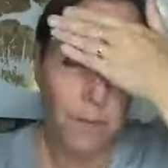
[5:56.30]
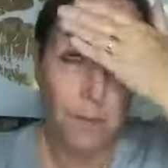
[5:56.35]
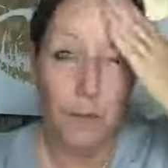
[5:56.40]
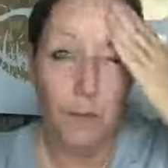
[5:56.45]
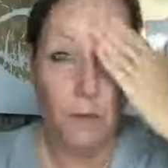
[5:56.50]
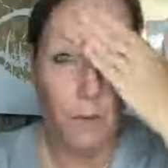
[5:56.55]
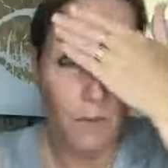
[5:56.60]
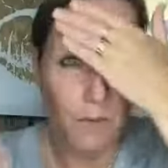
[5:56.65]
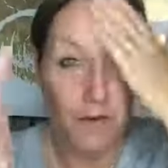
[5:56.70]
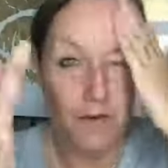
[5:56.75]

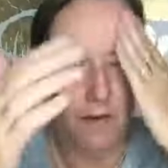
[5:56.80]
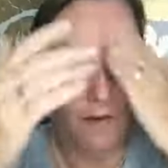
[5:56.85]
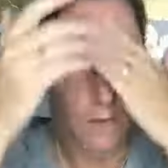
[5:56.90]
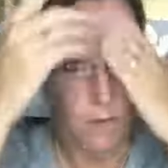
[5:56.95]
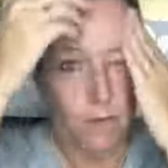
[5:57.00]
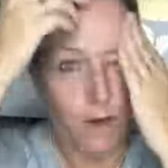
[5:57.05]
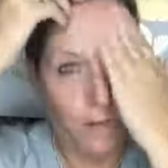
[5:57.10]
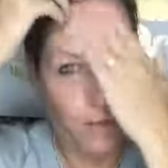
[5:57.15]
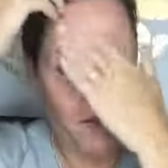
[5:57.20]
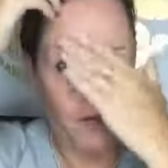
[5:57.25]
boom, you just
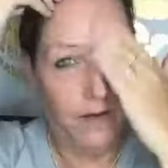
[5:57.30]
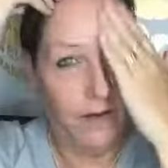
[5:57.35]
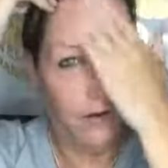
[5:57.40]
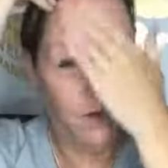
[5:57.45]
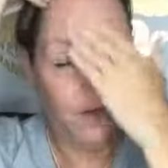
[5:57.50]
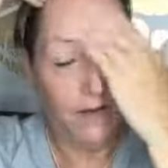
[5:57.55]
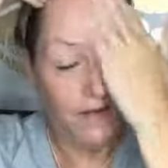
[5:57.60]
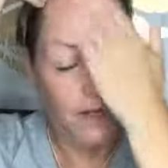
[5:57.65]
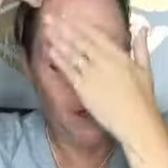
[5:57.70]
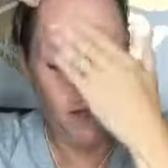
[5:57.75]
rub it into your
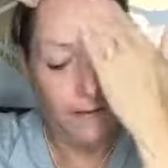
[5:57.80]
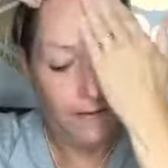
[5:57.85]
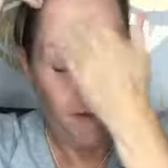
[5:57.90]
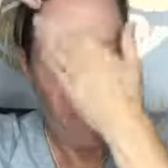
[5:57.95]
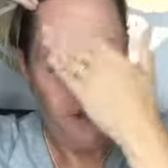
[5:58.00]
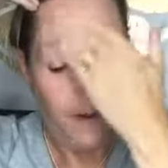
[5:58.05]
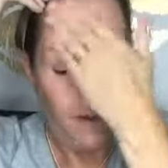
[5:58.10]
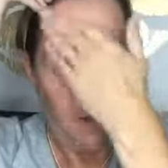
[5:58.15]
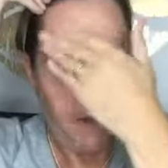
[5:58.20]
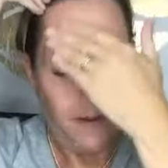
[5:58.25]
skin.
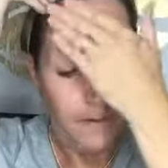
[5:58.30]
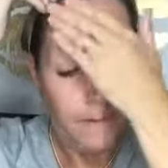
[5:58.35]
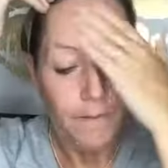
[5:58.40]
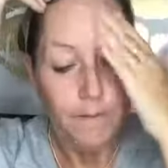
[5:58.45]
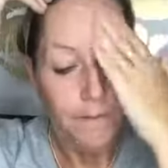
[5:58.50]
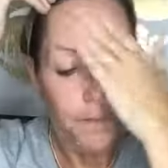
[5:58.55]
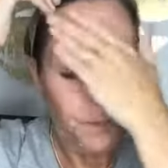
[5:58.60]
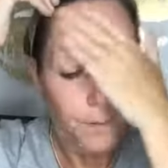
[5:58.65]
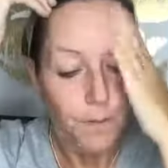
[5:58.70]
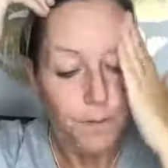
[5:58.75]

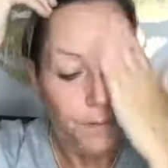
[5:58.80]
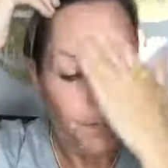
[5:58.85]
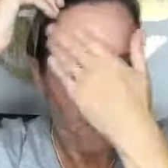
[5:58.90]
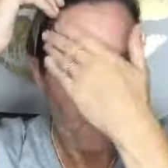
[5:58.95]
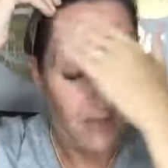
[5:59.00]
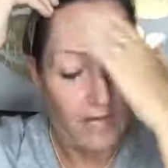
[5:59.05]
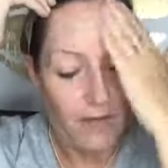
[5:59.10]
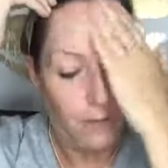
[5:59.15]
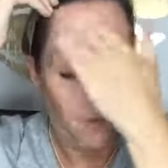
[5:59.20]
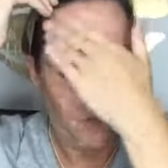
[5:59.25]

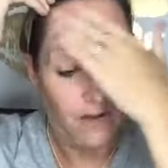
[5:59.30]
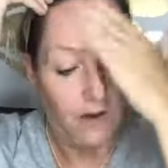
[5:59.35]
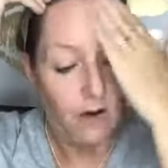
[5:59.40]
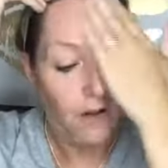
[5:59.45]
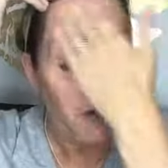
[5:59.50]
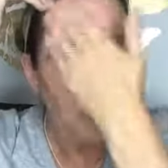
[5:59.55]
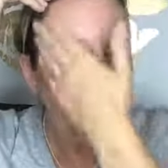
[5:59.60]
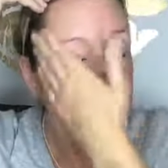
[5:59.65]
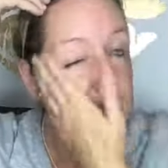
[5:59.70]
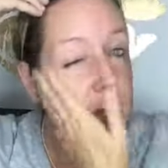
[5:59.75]
That was our
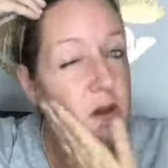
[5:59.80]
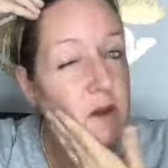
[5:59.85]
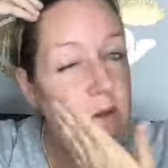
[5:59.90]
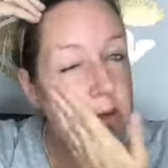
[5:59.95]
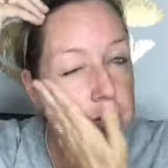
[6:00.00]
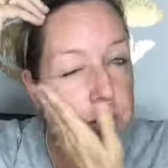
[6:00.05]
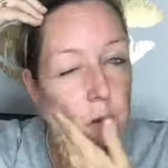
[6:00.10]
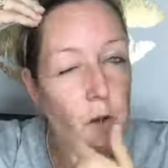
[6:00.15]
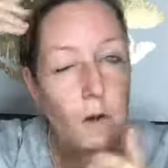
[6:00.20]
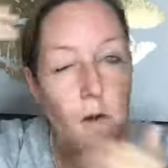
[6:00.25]
climate
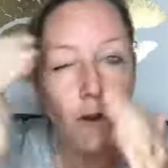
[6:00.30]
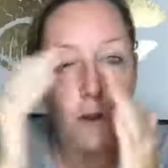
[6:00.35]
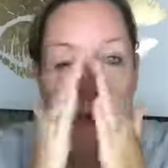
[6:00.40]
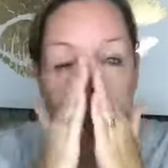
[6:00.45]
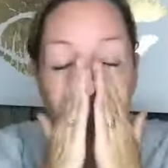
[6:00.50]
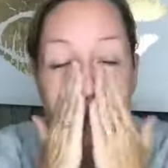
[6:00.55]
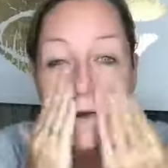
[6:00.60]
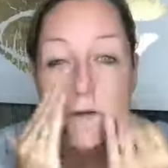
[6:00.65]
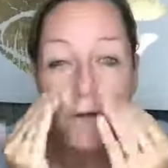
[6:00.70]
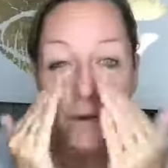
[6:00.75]
control and
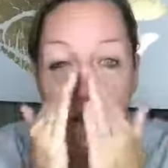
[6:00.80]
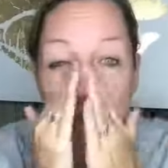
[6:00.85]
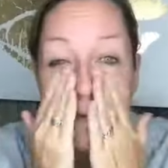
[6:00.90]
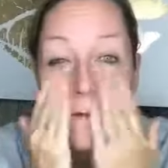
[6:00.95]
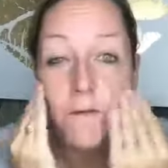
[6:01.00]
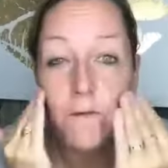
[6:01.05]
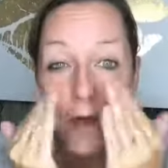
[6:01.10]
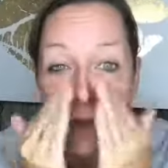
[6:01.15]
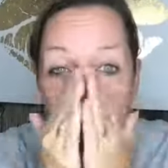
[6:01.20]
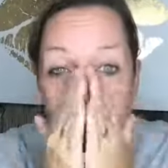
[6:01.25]
our
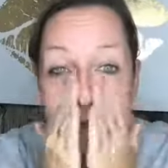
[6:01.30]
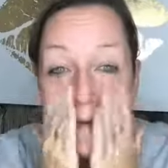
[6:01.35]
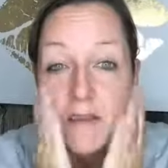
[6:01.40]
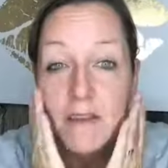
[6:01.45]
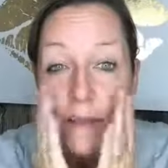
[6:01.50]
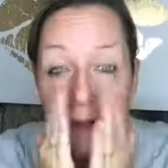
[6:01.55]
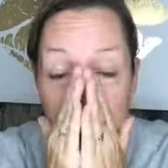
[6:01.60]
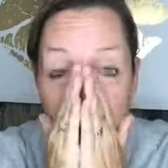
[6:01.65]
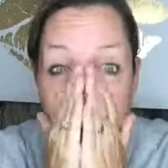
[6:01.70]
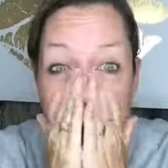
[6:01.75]
vitamin
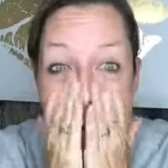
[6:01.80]
C.